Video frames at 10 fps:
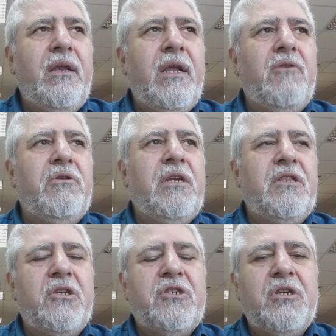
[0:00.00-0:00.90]
Now in
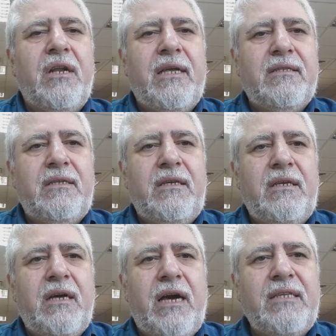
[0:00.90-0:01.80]
literature like
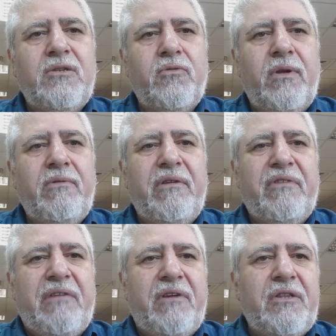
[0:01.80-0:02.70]
the ISO
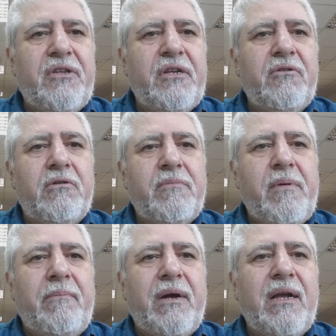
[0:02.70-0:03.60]
21500 or the
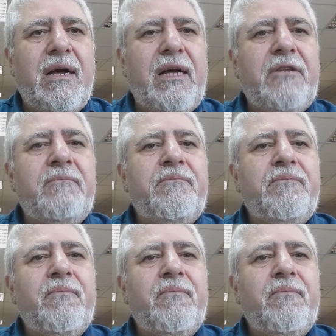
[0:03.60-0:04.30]
PMBOK guide,